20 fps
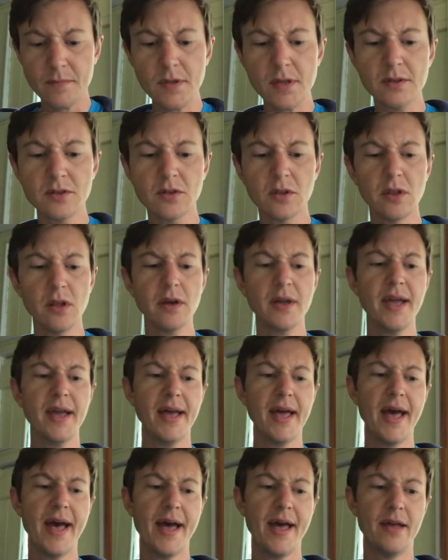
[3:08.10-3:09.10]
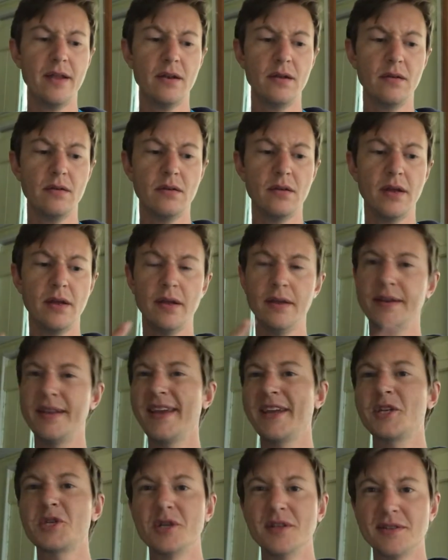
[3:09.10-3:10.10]
So looking at
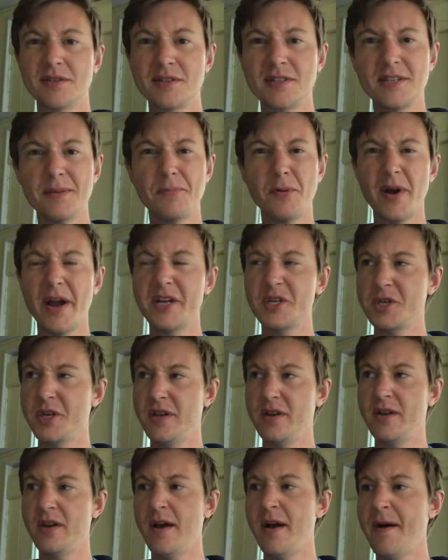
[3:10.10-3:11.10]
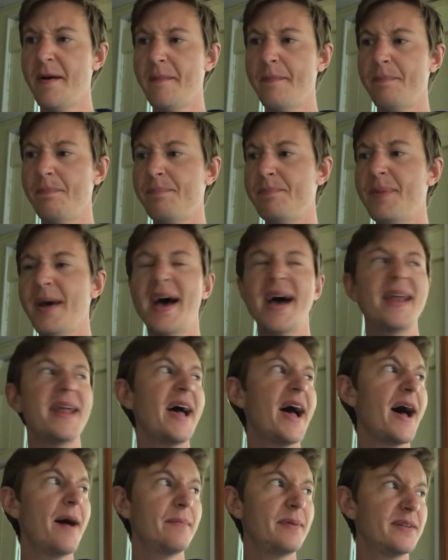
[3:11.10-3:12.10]
addictions, depression, bad
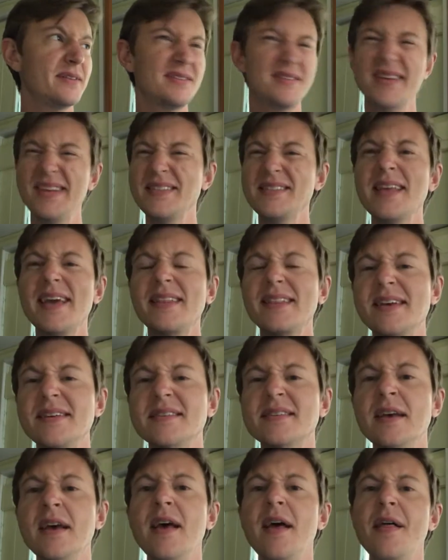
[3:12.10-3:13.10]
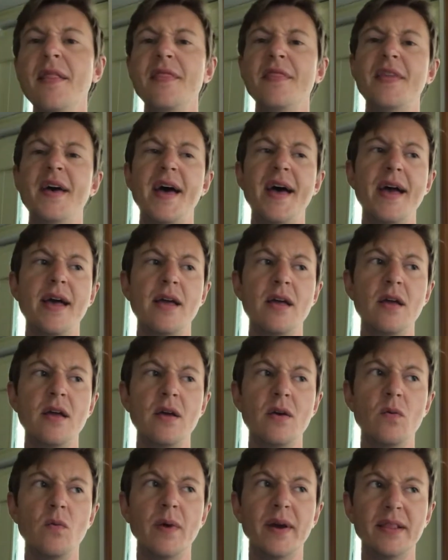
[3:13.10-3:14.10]
habits, things like this, that
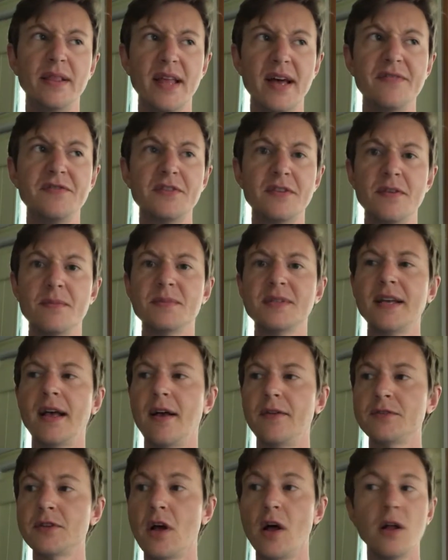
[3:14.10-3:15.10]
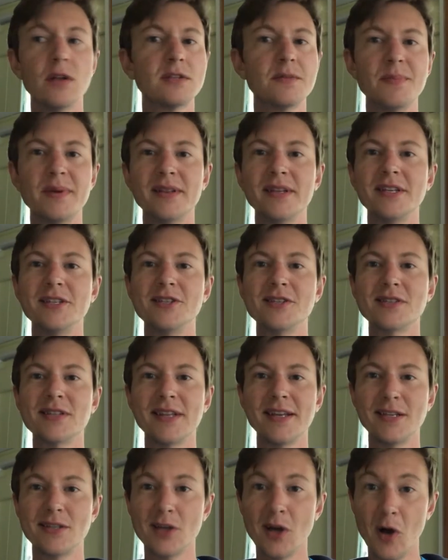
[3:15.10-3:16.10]
when left to themselves ultimately just
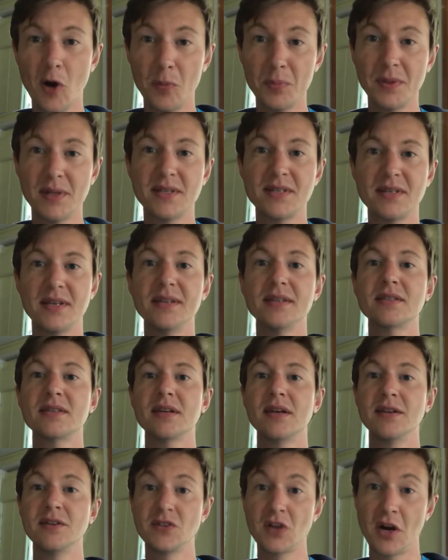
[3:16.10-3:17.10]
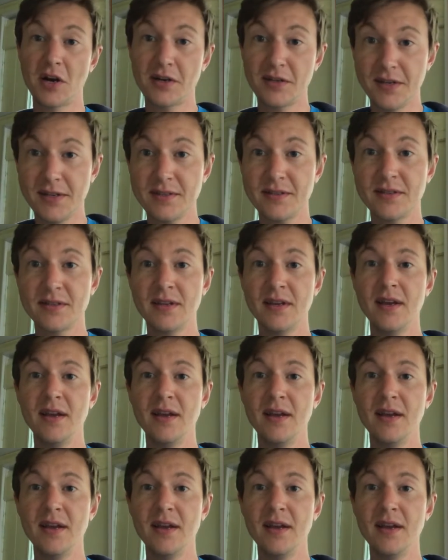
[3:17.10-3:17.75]
lead to hopelessness and darkness.